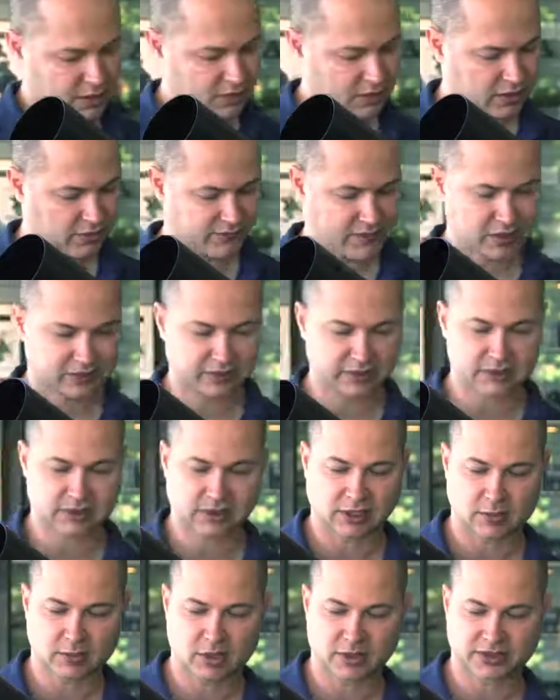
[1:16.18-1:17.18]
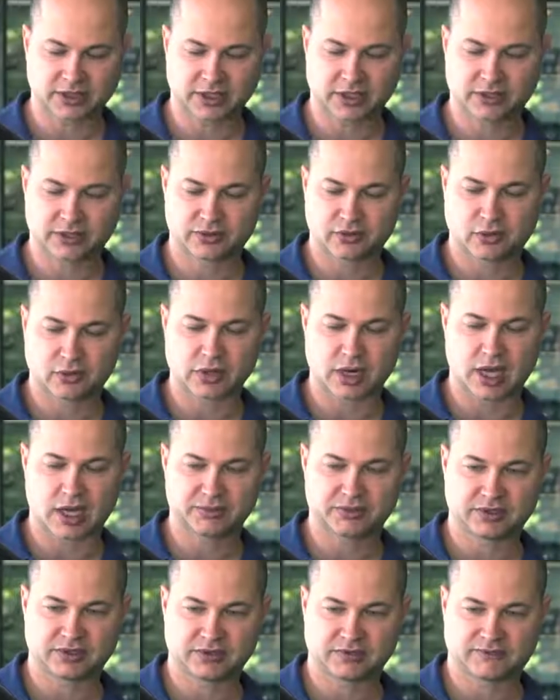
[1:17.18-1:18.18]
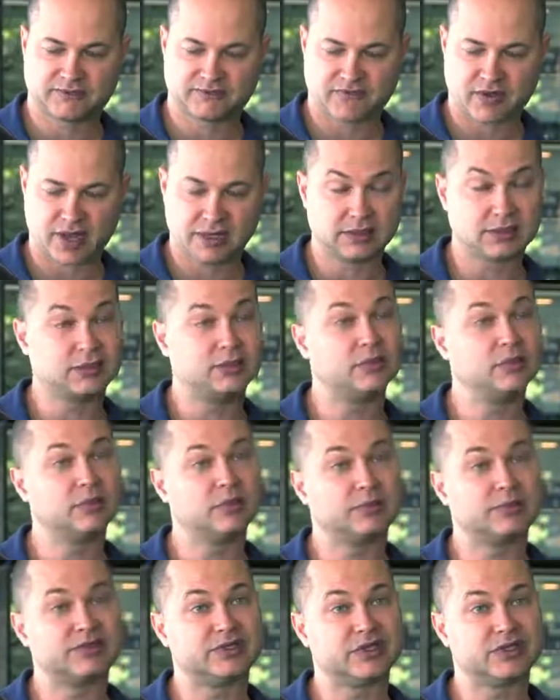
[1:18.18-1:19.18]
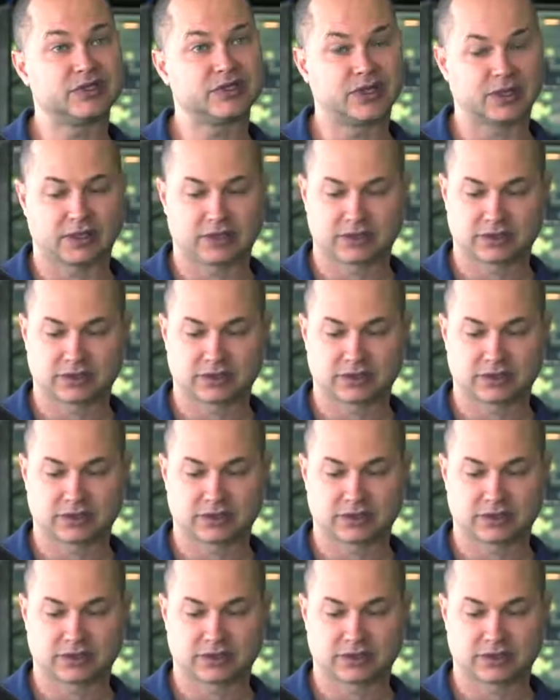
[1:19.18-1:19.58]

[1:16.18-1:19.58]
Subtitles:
you've got these slow motion control knobs to fine-tune the positioning.